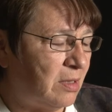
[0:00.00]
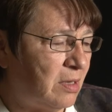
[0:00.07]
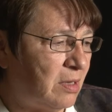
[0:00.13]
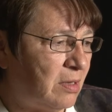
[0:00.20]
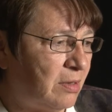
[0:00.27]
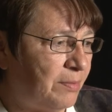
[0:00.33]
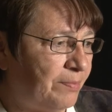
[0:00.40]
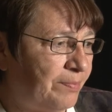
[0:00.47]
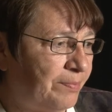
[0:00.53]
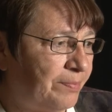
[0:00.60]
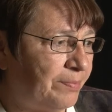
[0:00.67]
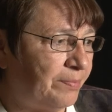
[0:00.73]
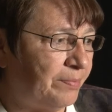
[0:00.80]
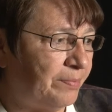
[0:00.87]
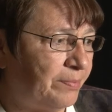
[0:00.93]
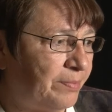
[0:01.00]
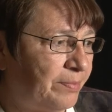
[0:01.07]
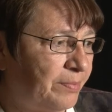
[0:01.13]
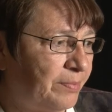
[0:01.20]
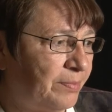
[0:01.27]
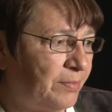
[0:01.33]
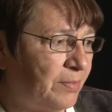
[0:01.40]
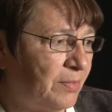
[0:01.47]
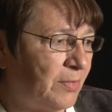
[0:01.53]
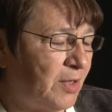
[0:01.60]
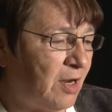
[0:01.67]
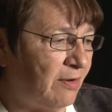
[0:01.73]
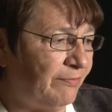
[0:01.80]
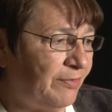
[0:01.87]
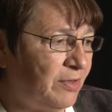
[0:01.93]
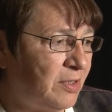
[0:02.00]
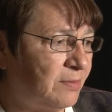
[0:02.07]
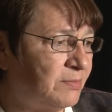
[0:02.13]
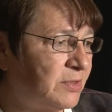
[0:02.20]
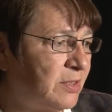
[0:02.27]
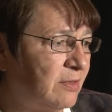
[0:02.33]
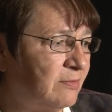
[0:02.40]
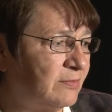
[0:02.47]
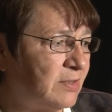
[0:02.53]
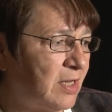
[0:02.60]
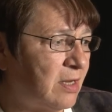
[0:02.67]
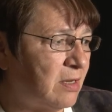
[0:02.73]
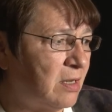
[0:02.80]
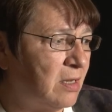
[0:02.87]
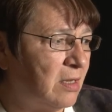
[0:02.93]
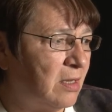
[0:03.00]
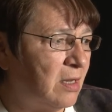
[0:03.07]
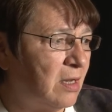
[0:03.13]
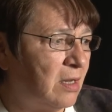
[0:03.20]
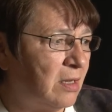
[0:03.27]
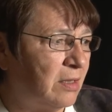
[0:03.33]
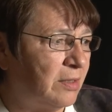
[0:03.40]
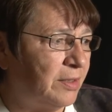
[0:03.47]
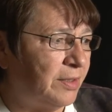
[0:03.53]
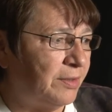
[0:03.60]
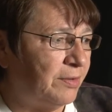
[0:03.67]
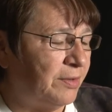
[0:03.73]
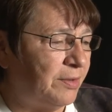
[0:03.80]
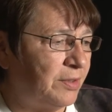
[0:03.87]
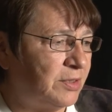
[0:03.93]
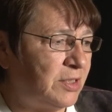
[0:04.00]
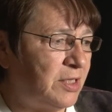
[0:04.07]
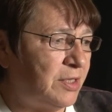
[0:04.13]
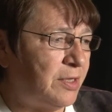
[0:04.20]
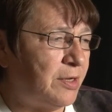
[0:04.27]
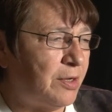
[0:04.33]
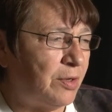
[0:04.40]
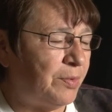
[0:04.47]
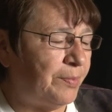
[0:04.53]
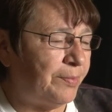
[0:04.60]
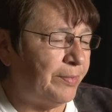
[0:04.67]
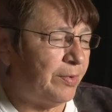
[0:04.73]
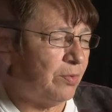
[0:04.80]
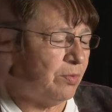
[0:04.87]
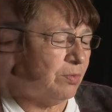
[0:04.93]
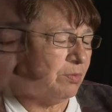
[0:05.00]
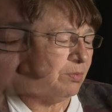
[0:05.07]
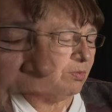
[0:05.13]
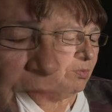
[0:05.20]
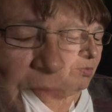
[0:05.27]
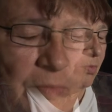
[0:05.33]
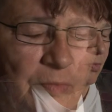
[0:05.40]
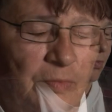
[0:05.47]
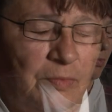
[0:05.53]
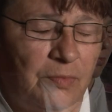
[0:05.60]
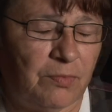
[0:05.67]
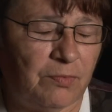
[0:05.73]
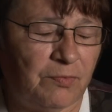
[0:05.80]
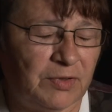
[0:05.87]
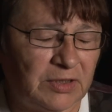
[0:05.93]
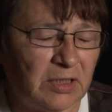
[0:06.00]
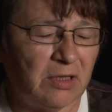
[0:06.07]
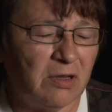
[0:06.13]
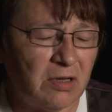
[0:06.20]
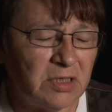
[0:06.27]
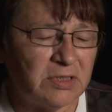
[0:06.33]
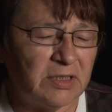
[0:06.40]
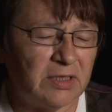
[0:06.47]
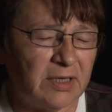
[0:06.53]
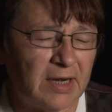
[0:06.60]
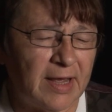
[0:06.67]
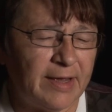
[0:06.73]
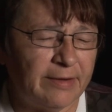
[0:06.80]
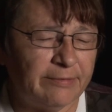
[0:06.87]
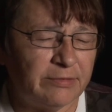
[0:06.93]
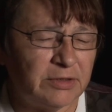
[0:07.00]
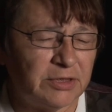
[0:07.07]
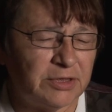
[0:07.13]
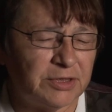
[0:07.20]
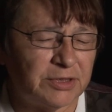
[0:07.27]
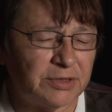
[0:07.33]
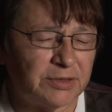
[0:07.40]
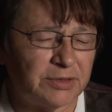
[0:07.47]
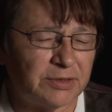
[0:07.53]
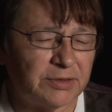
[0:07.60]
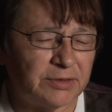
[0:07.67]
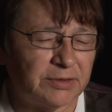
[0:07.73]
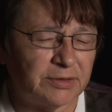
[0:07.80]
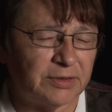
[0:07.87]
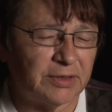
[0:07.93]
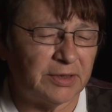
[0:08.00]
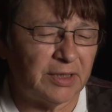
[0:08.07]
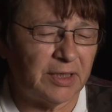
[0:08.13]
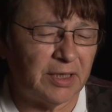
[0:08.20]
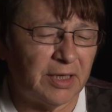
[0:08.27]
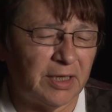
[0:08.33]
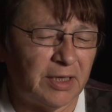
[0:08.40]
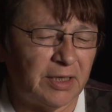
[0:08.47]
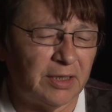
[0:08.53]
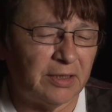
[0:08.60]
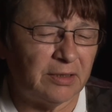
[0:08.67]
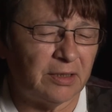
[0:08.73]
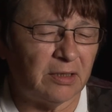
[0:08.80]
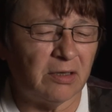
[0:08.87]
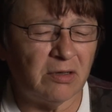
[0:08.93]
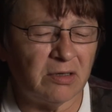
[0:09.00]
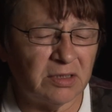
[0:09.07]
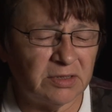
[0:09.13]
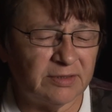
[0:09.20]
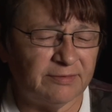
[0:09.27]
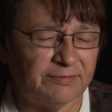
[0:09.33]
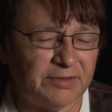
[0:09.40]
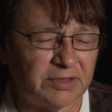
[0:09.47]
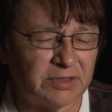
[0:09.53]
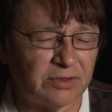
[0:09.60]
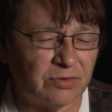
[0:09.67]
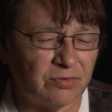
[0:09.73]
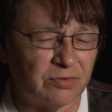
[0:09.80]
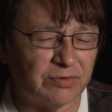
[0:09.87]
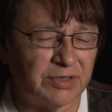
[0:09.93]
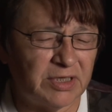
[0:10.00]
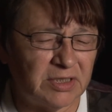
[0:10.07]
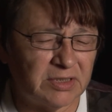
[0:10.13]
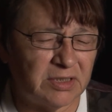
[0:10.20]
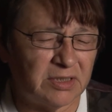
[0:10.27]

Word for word: uh, govern themselves. Like, see the with the loss of the language and the loss of the stories